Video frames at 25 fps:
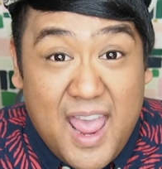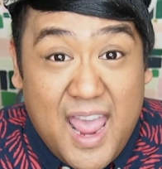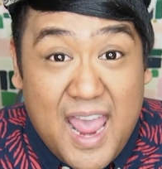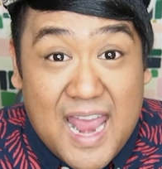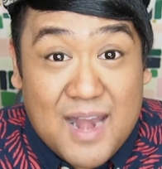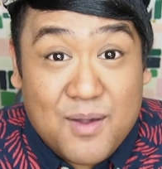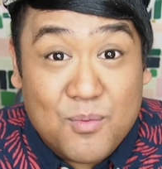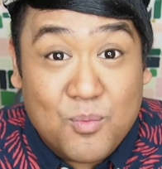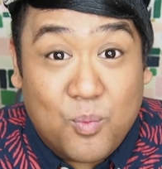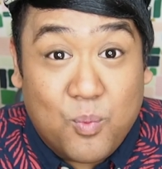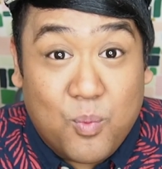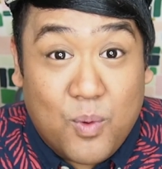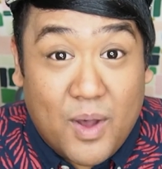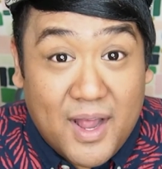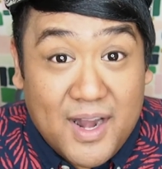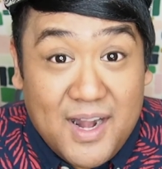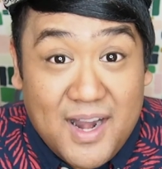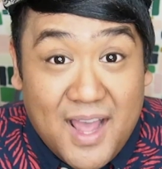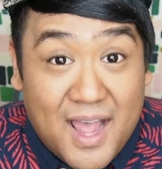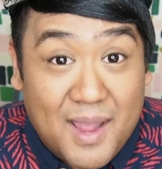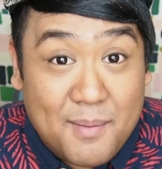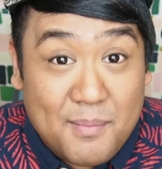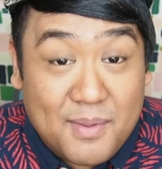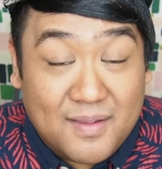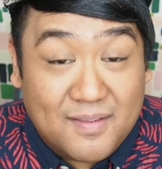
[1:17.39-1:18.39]
and what
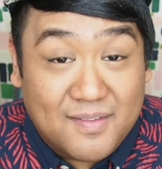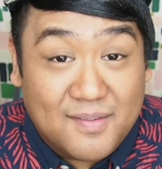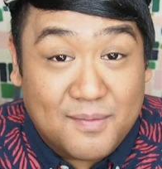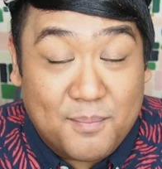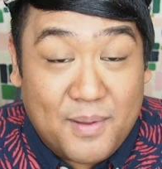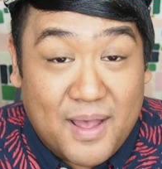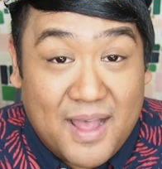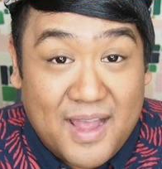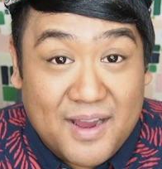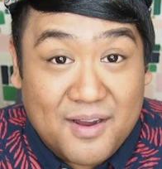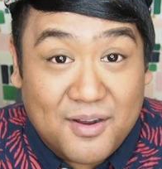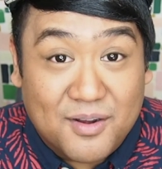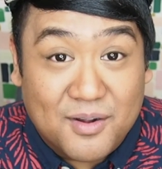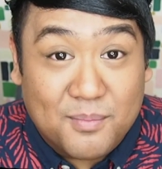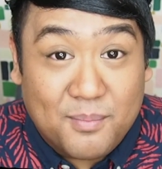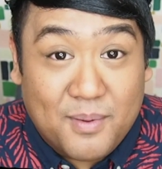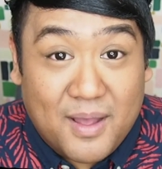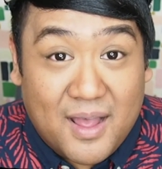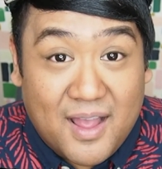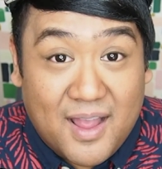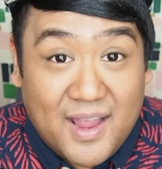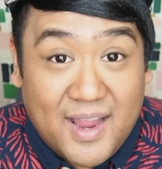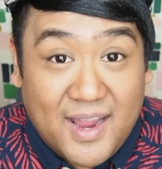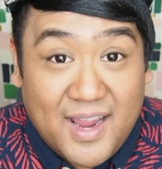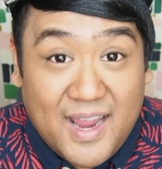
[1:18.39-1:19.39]
I'm inspired
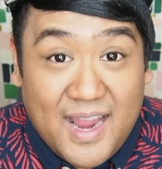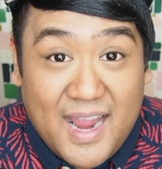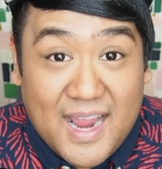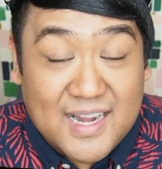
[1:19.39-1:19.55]
by